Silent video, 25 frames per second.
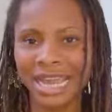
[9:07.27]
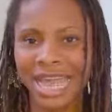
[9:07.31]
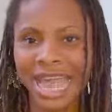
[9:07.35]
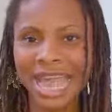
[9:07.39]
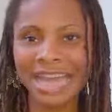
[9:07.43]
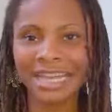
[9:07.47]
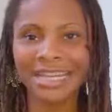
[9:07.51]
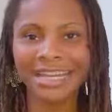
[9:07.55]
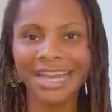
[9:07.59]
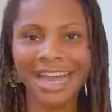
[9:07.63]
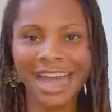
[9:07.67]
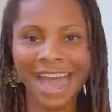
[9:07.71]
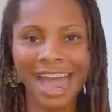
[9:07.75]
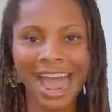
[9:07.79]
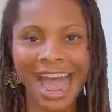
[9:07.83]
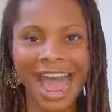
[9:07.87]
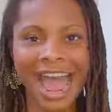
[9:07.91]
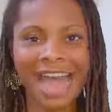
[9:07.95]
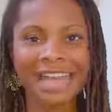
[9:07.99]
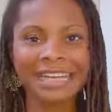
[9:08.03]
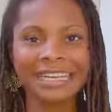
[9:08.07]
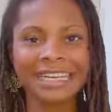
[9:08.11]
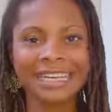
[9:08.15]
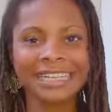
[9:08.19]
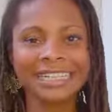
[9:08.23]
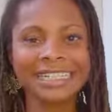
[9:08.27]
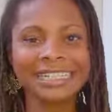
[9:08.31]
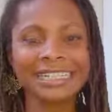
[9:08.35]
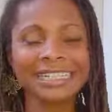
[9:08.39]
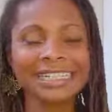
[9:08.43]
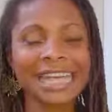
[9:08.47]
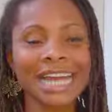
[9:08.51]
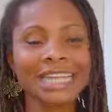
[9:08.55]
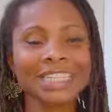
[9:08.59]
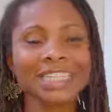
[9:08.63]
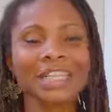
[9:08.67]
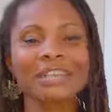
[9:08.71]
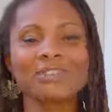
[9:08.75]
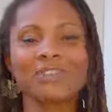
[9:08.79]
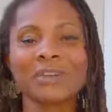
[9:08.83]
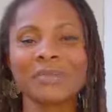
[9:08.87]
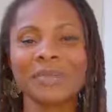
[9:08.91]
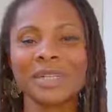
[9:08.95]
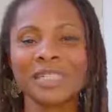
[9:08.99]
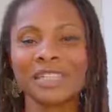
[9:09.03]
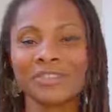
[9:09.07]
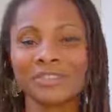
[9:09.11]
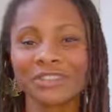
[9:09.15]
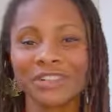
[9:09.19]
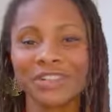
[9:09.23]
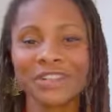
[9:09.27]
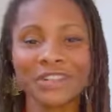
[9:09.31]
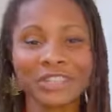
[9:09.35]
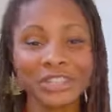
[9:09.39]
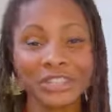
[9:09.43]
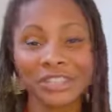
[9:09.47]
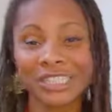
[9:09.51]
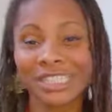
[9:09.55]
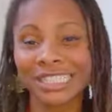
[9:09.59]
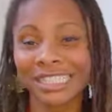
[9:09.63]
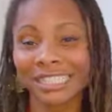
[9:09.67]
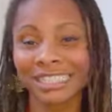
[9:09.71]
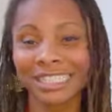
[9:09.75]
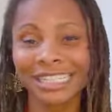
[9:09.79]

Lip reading: And he's actually from a different country.